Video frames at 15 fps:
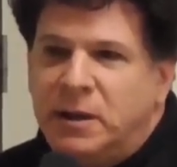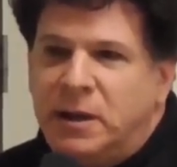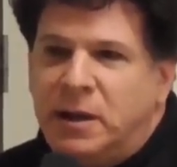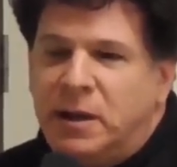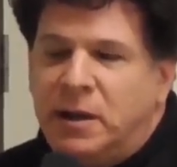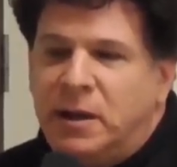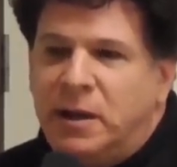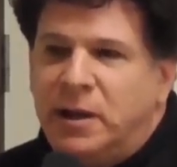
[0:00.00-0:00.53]

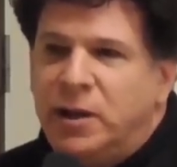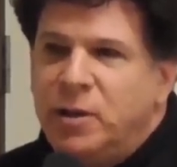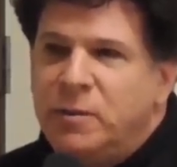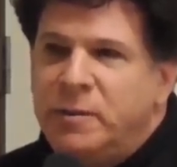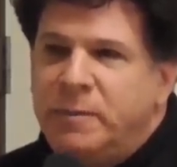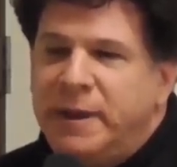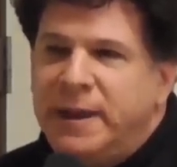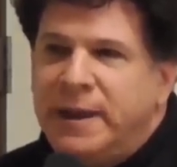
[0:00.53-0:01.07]
a
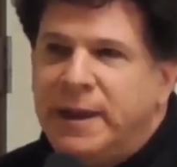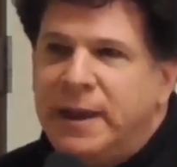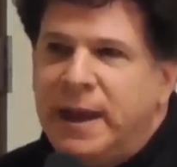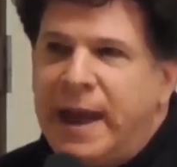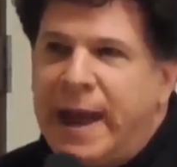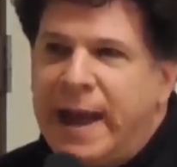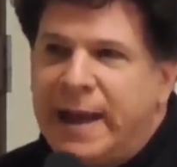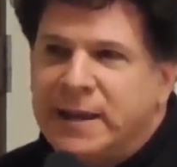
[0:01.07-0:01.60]
human
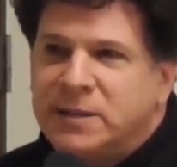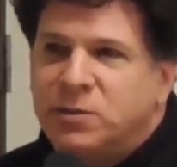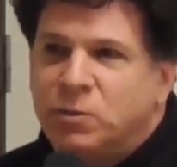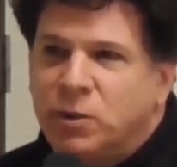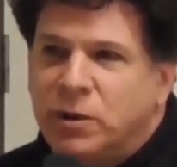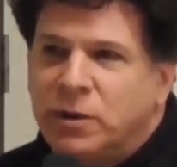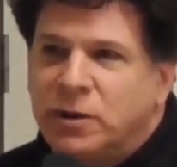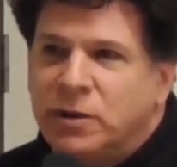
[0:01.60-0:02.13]
being has a
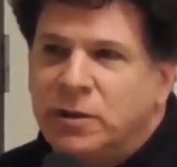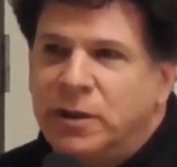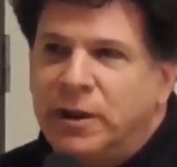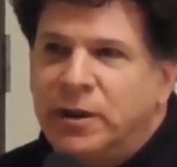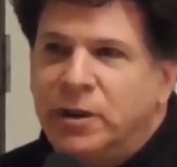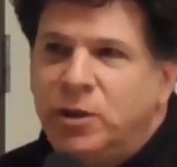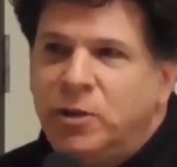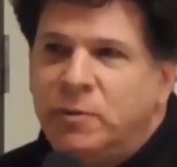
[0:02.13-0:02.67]
worker
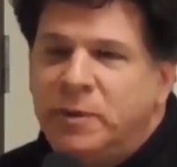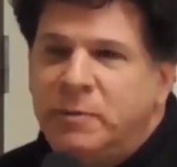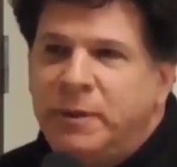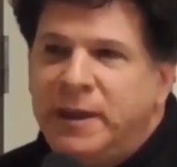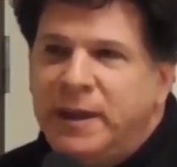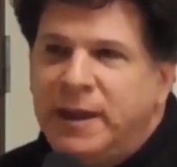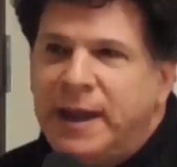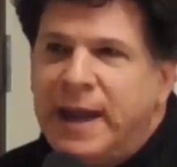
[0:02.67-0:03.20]
and a human
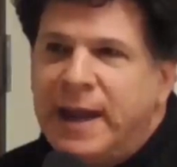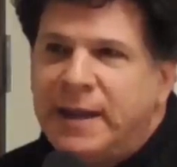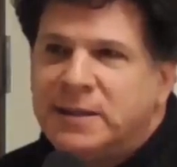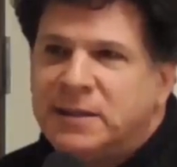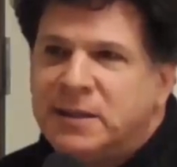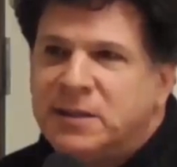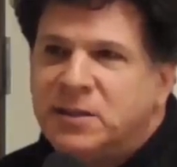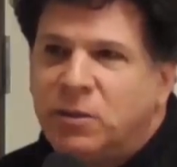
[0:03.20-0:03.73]
being
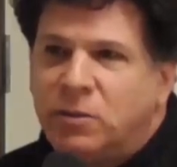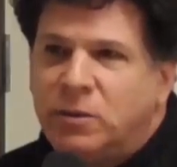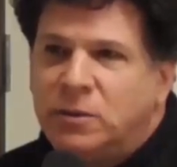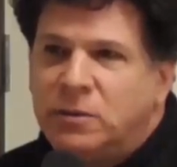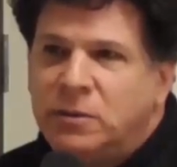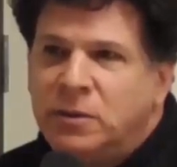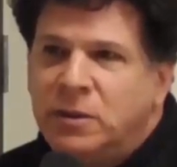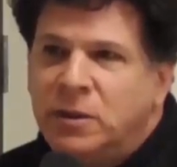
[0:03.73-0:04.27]
has a soul.